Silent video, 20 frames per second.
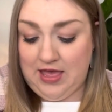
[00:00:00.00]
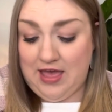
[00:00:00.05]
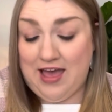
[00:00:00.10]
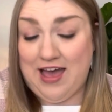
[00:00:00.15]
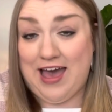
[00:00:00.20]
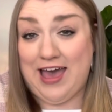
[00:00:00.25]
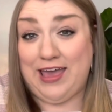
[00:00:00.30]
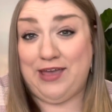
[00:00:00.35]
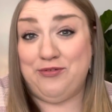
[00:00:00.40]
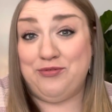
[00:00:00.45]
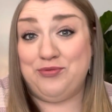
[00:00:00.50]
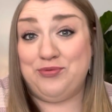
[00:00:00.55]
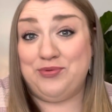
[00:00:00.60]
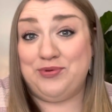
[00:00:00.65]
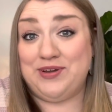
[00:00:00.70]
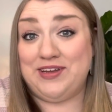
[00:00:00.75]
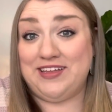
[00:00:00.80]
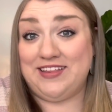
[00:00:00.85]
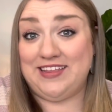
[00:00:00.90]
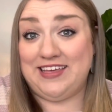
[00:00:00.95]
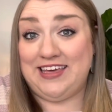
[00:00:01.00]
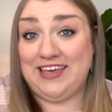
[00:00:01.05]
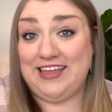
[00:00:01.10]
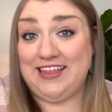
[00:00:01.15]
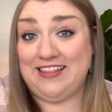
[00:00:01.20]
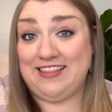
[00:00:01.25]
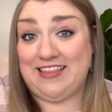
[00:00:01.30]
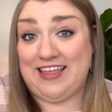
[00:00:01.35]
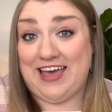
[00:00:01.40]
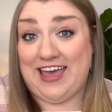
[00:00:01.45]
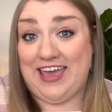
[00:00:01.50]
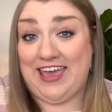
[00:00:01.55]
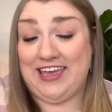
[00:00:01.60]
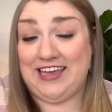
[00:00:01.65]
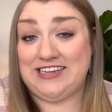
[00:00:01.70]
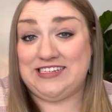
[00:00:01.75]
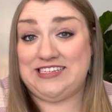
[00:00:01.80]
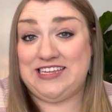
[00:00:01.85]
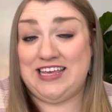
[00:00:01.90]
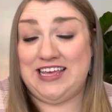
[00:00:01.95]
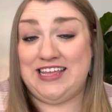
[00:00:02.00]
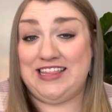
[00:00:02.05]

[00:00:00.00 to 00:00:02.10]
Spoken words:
I really liked